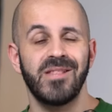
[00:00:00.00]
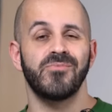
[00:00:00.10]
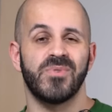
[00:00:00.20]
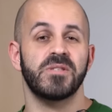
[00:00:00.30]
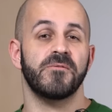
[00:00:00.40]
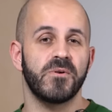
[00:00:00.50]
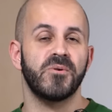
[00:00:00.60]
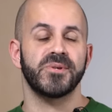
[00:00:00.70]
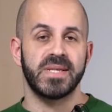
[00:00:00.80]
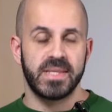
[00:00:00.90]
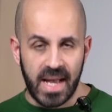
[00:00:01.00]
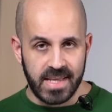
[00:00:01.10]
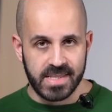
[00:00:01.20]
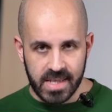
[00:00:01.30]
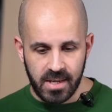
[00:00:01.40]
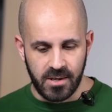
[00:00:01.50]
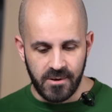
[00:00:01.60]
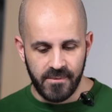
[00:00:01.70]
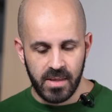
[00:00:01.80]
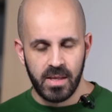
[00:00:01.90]
it was of course a nice
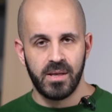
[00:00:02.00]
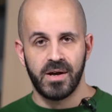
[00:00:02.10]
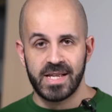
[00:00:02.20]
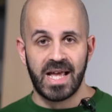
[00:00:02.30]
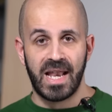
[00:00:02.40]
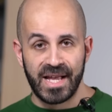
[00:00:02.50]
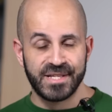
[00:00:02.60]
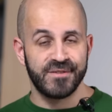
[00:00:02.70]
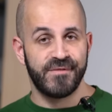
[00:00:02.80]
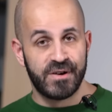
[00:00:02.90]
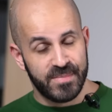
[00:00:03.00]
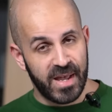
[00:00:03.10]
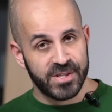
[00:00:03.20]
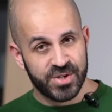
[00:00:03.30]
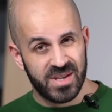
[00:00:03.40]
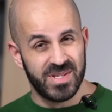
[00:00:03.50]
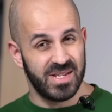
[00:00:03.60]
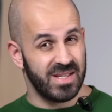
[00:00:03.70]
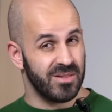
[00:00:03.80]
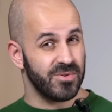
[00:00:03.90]
car and I liked it very much. I
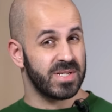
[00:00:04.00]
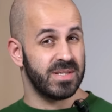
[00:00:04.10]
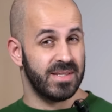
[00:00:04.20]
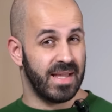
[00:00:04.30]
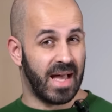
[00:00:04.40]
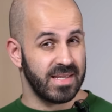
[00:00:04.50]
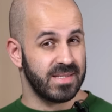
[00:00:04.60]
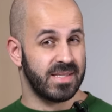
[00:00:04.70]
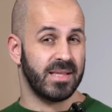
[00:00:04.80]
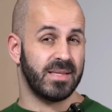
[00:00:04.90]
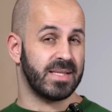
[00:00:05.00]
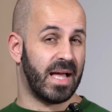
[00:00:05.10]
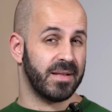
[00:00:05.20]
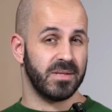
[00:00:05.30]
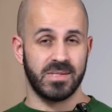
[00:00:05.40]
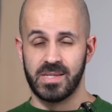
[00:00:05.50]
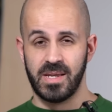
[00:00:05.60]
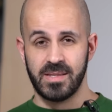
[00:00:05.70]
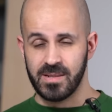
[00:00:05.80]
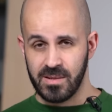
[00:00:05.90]
mean, it looked nice. It had this
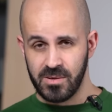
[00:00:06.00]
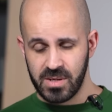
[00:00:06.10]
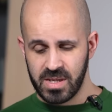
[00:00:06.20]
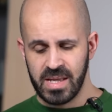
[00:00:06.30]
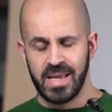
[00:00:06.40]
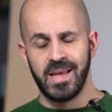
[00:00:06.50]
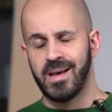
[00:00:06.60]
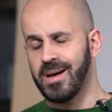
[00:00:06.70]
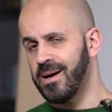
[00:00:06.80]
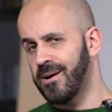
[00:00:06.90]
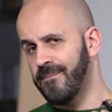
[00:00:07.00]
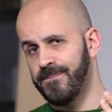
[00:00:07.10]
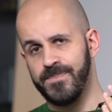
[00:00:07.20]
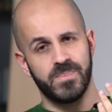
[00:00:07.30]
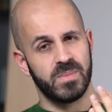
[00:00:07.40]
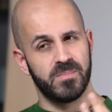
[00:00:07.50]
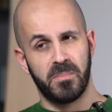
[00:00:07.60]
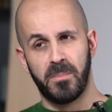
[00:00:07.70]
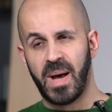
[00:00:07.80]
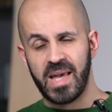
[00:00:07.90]
understated look. Um,
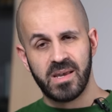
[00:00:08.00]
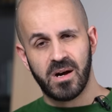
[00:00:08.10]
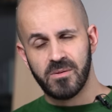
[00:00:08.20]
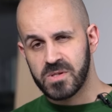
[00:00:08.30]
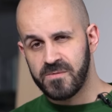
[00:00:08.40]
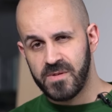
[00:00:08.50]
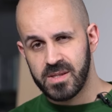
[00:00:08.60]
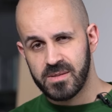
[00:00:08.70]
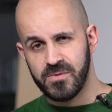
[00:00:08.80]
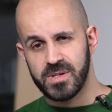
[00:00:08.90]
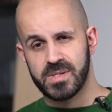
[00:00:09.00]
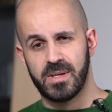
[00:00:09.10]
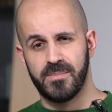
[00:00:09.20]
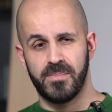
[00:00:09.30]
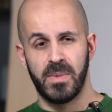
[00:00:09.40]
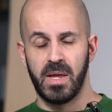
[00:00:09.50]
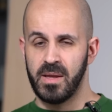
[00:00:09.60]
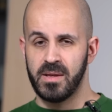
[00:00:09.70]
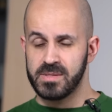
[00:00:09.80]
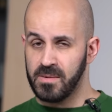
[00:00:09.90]
my car was fitted with some
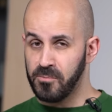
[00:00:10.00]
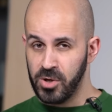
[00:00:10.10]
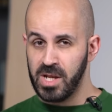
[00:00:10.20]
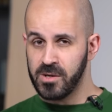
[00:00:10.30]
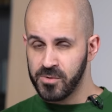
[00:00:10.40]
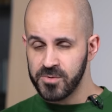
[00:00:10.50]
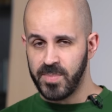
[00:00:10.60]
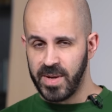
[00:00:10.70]
some really cool